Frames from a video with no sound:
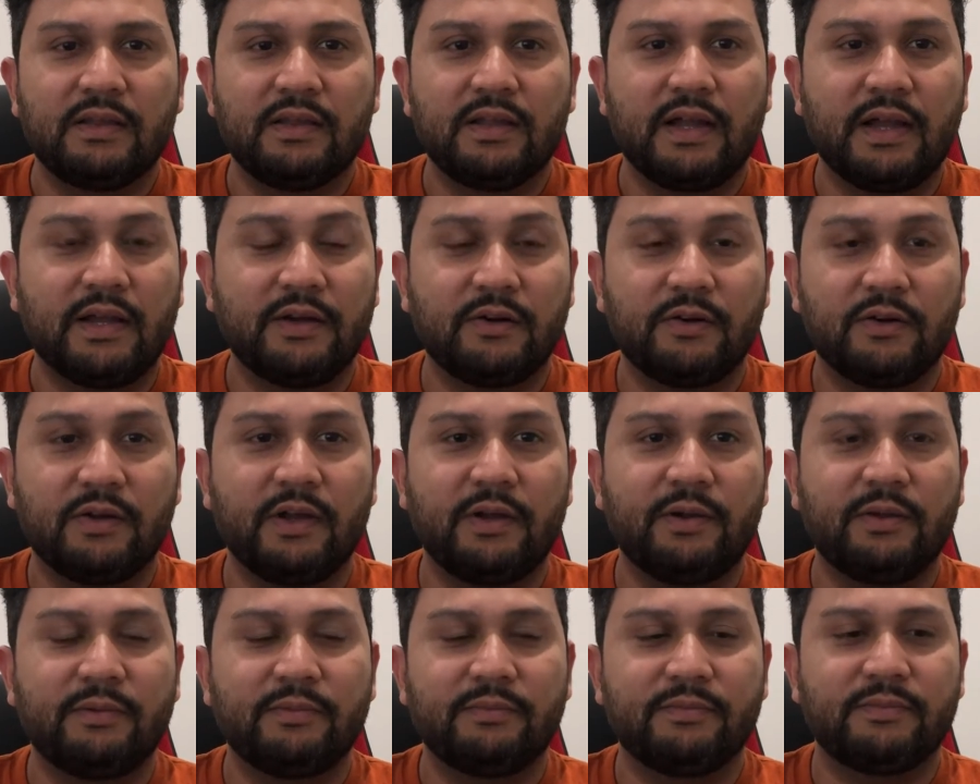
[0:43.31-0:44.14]
I don't know
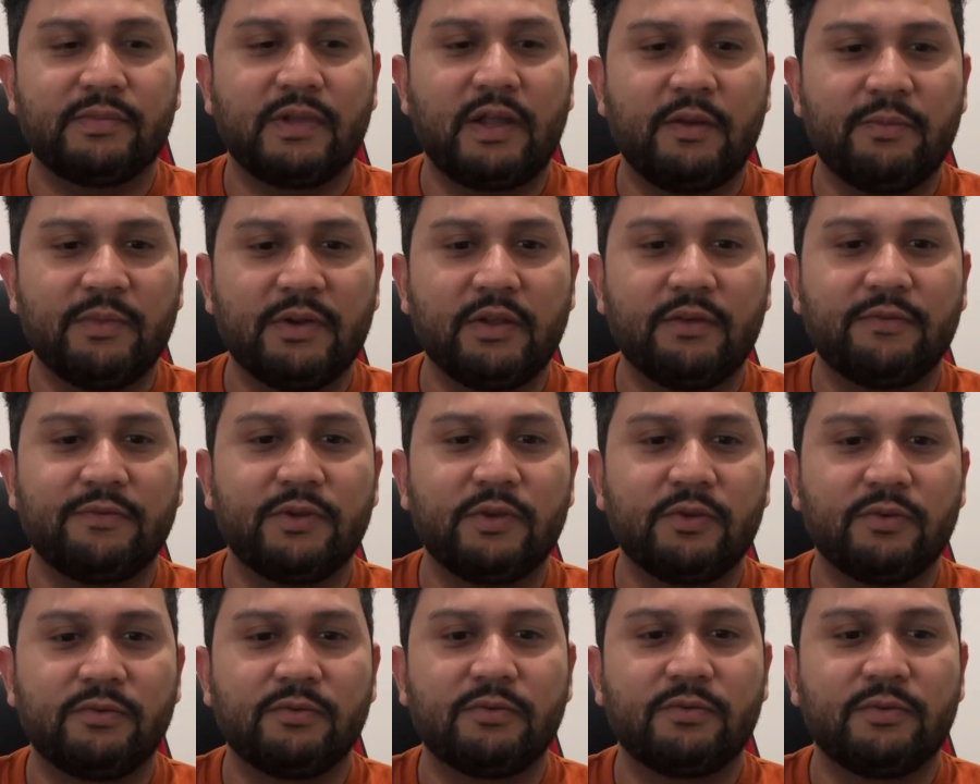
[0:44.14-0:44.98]
how many of
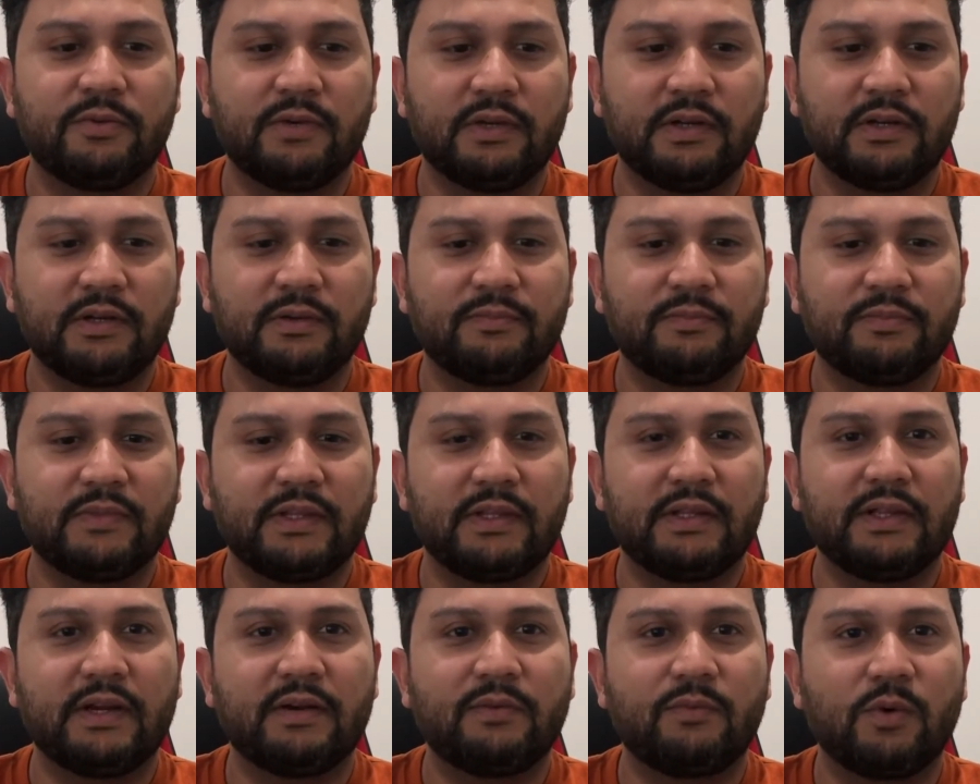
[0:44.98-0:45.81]
you
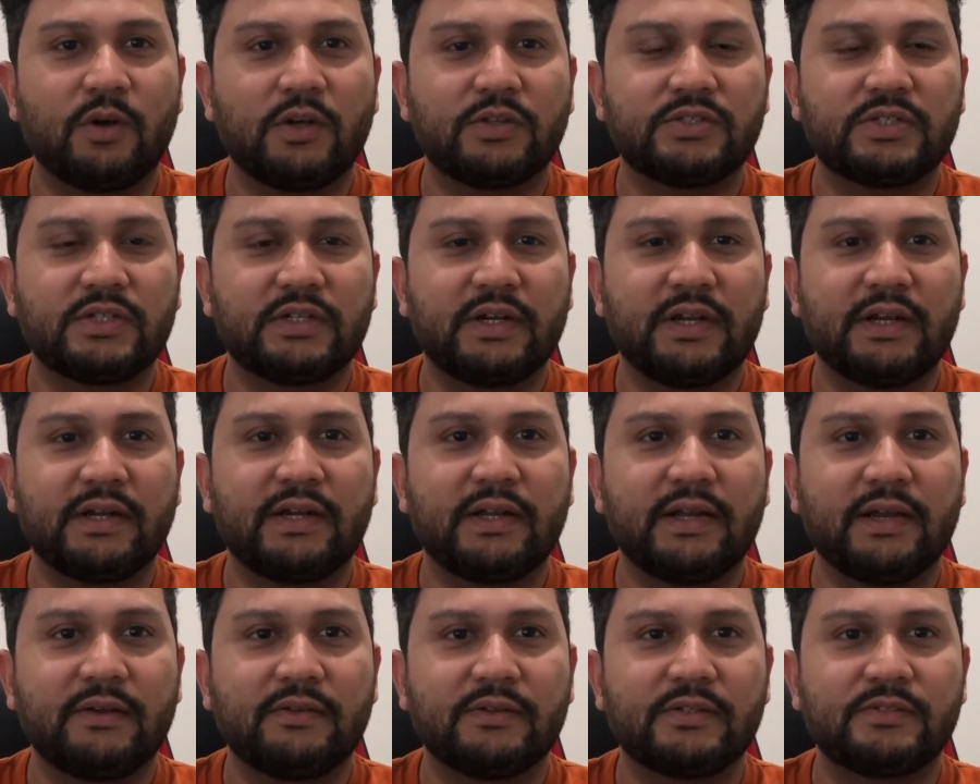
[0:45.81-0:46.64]
that are watching right
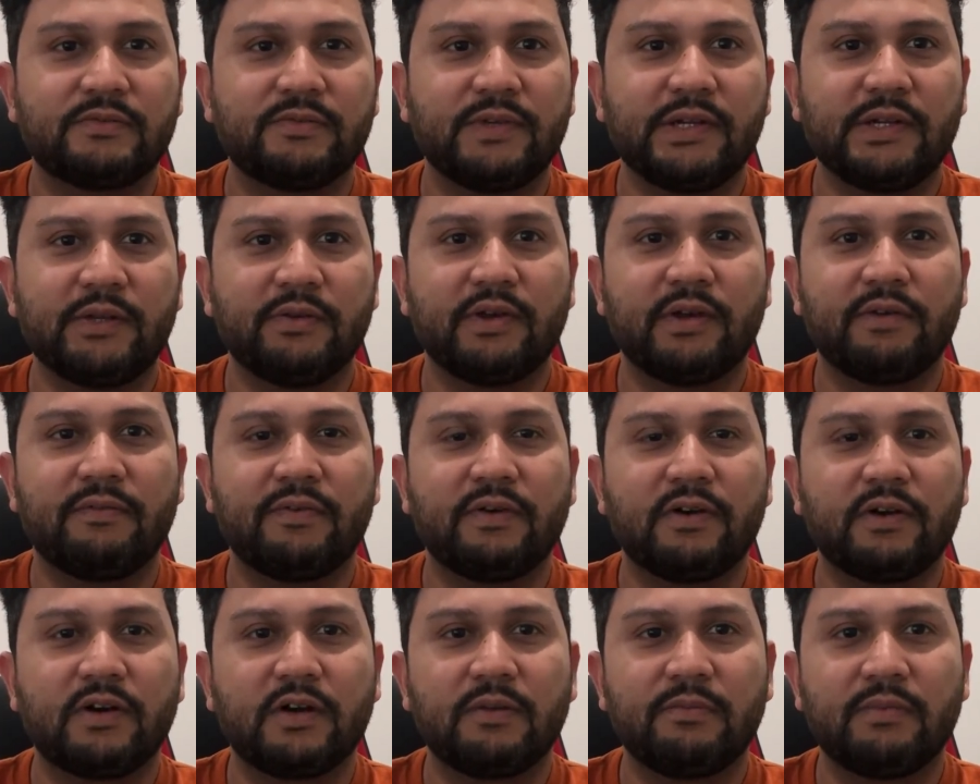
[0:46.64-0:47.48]
now this video have
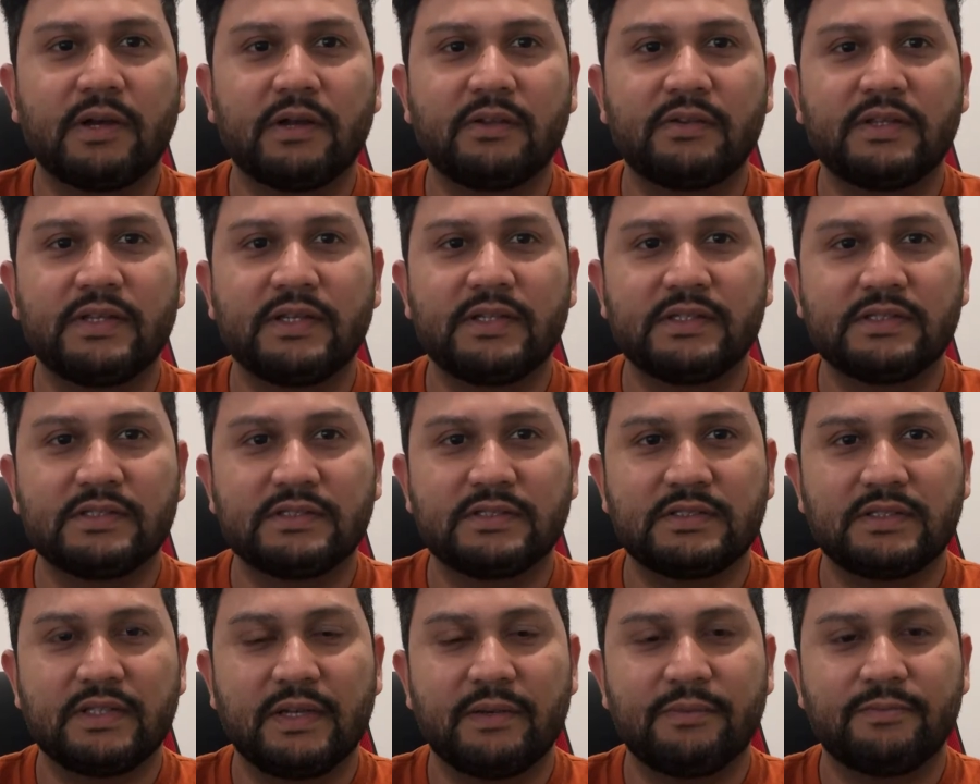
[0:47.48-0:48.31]
heard about
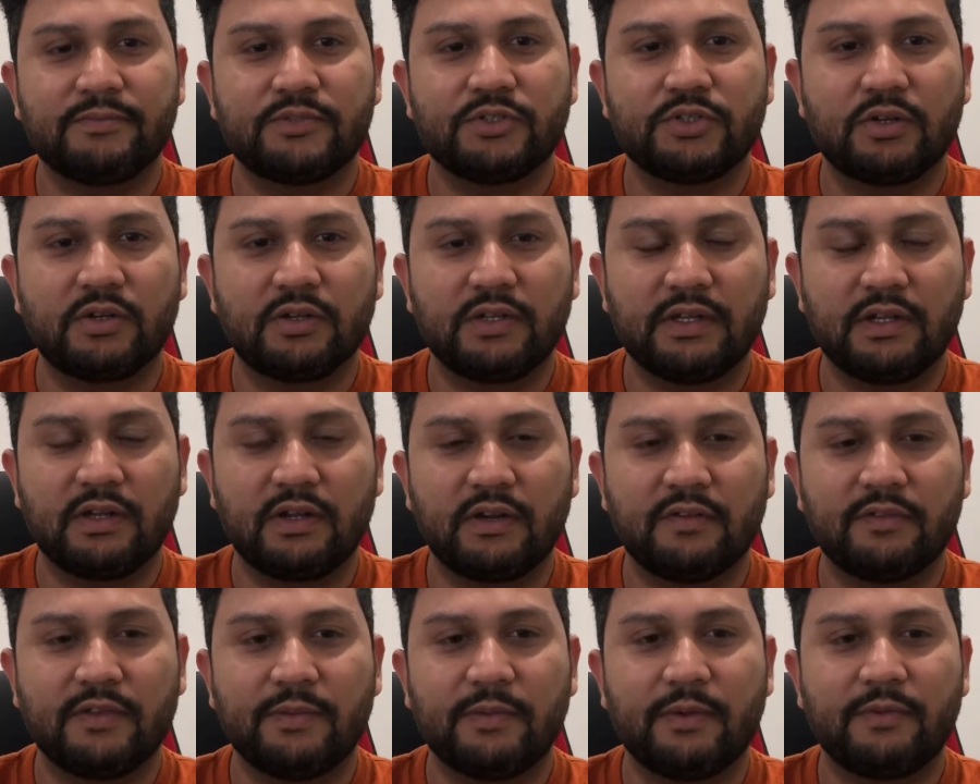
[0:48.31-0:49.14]
these. I'm sure that a lot
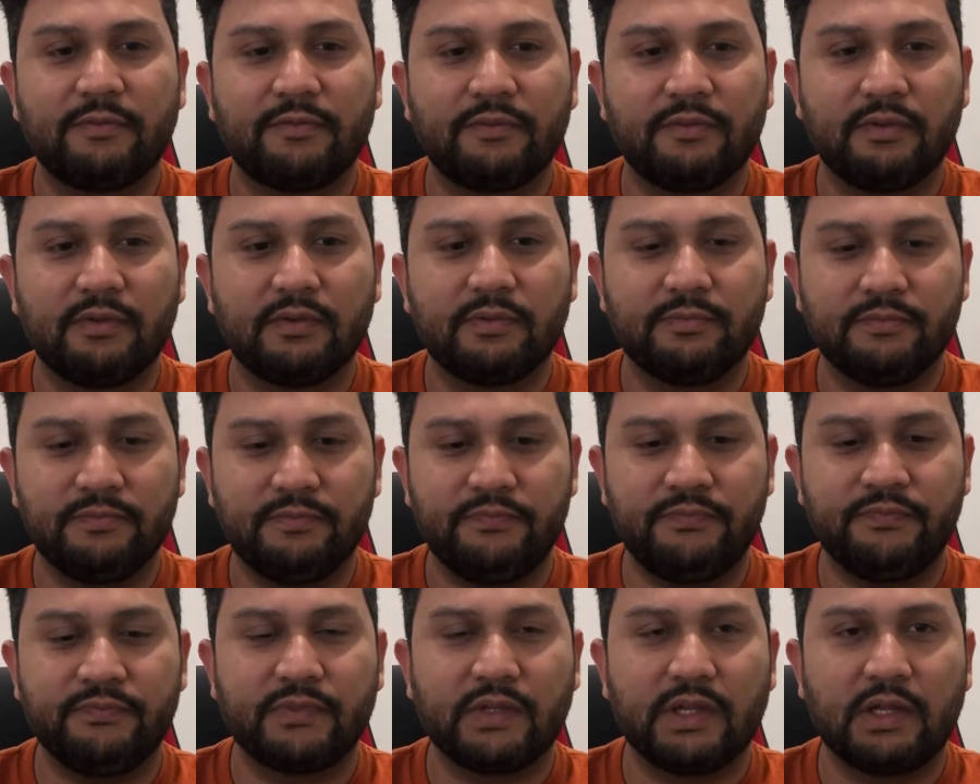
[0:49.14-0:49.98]
of them
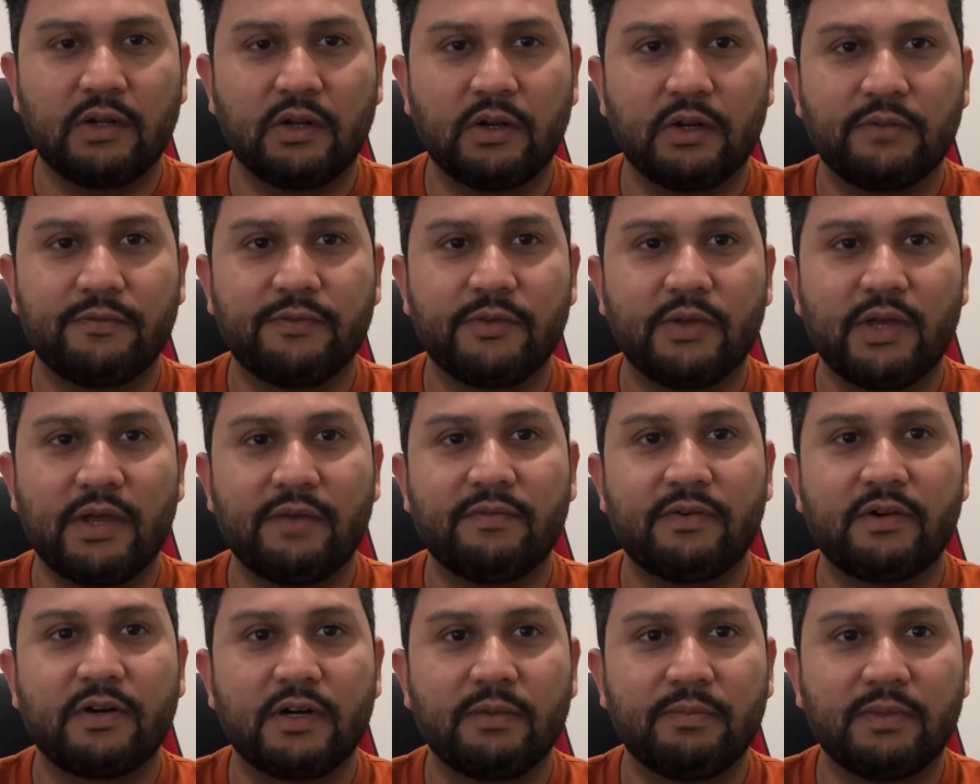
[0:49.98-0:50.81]
have, a lot of you have
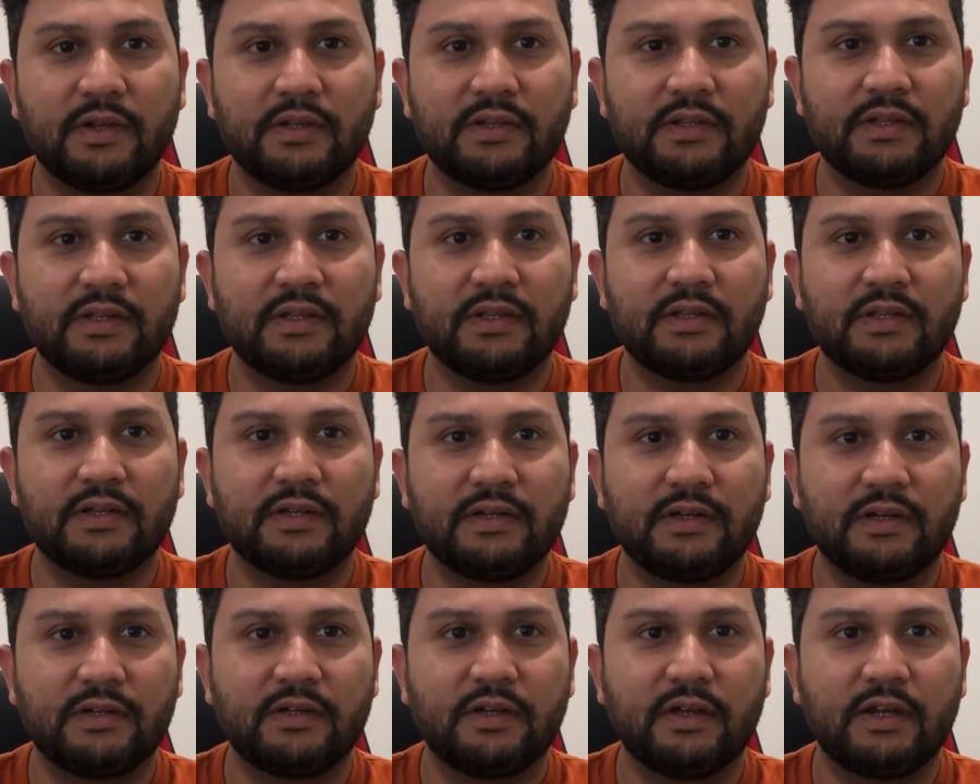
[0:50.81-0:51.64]
heard about
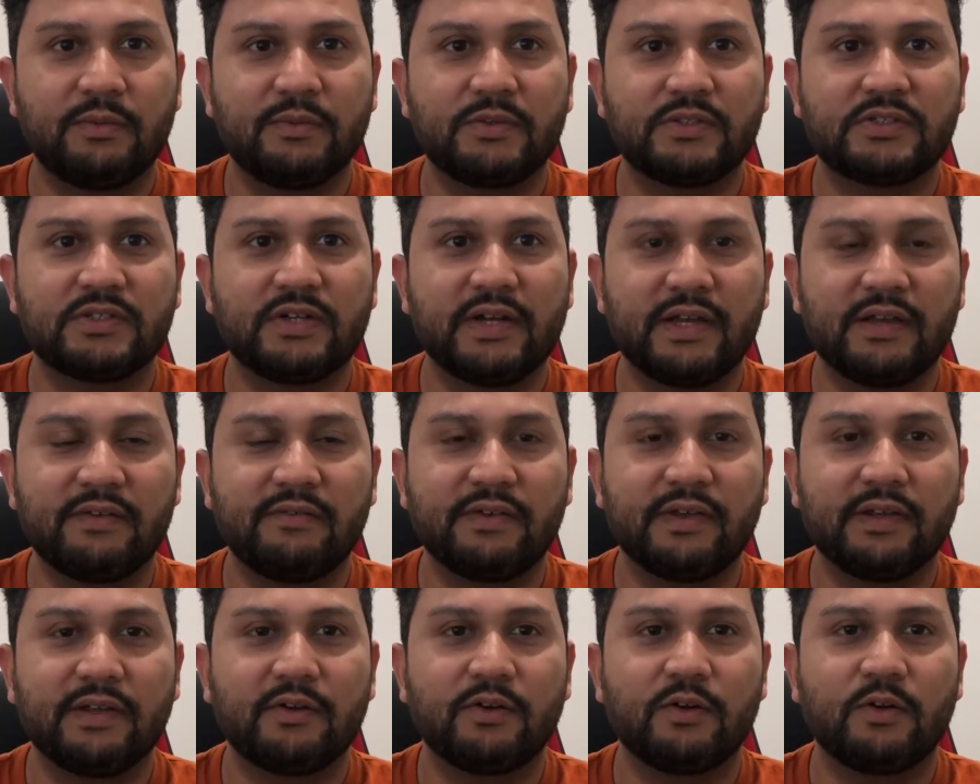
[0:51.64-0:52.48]
autonomous
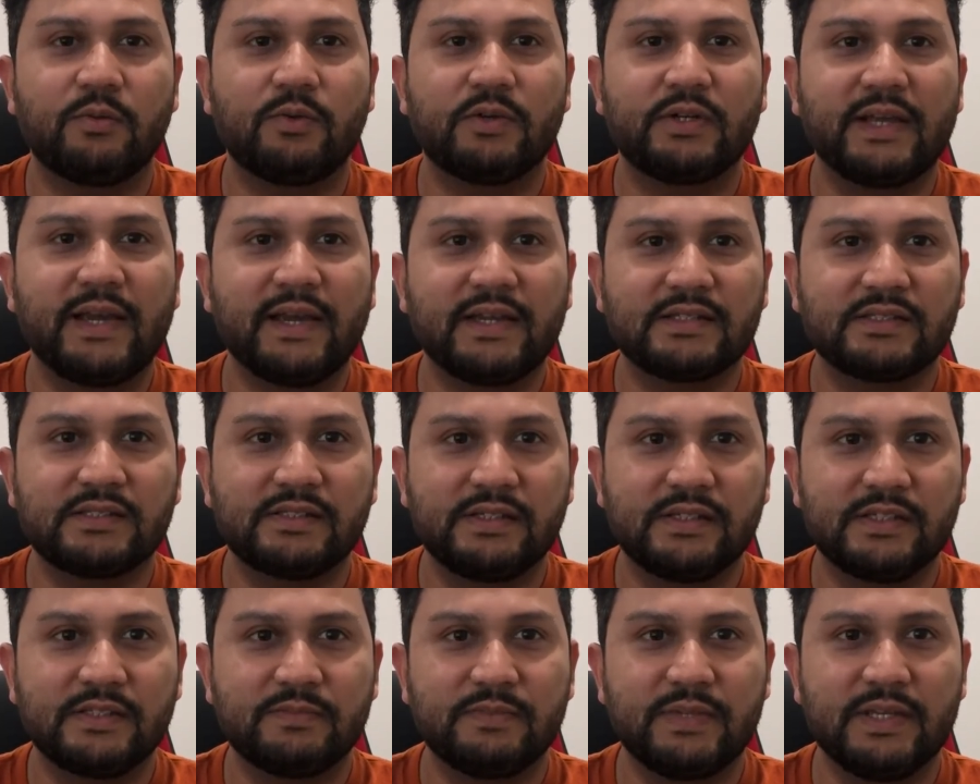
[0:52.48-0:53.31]
driving or
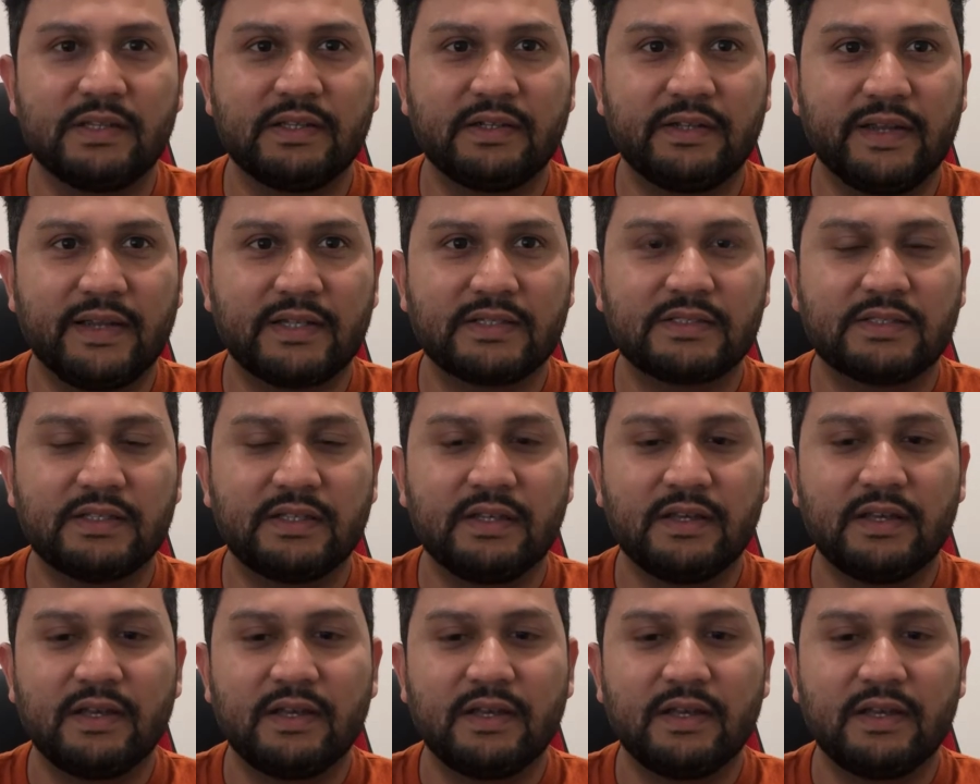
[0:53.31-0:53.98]
robotaxis being the next